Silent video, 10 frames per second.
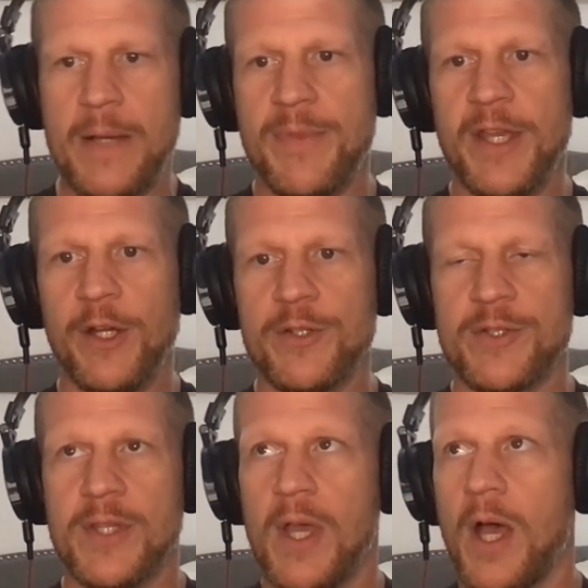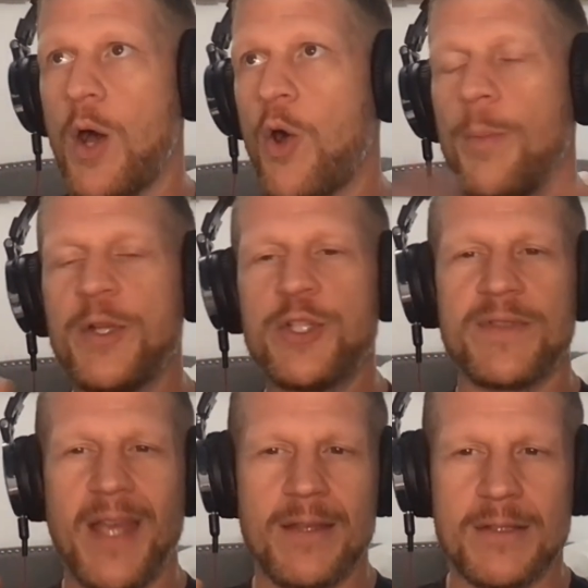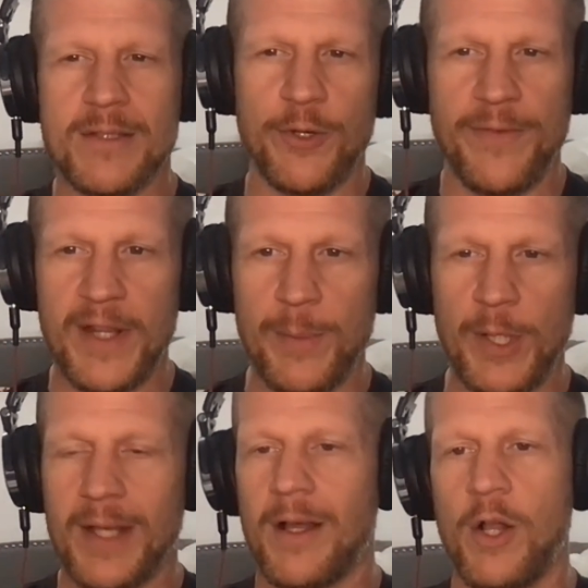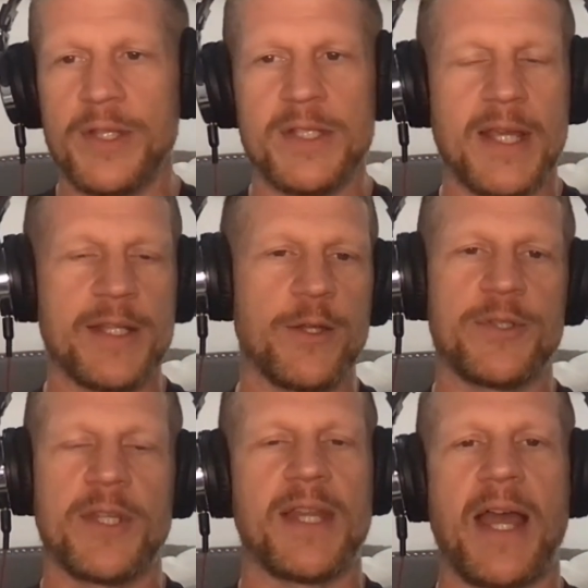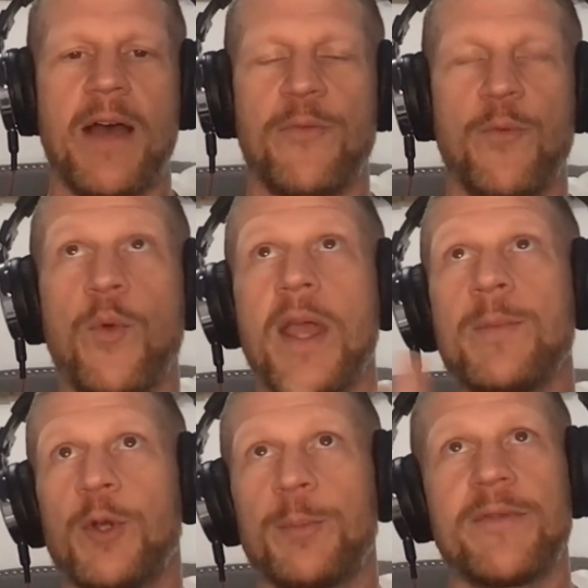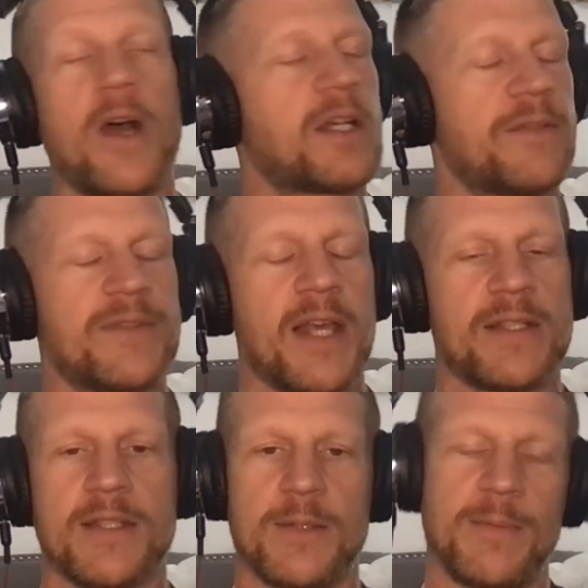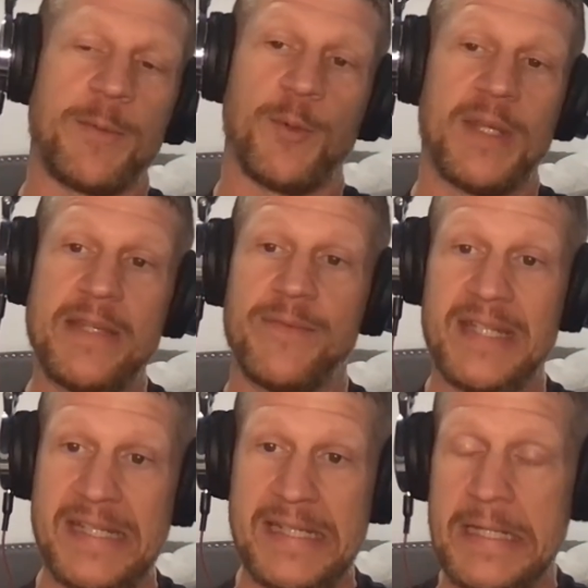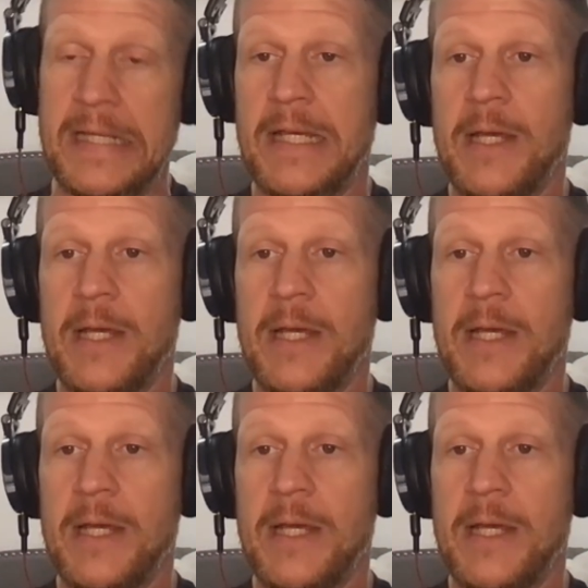There's a whole bunch of tests that are available, like all these diagnoses that have way more provocative tests than maybe we even need.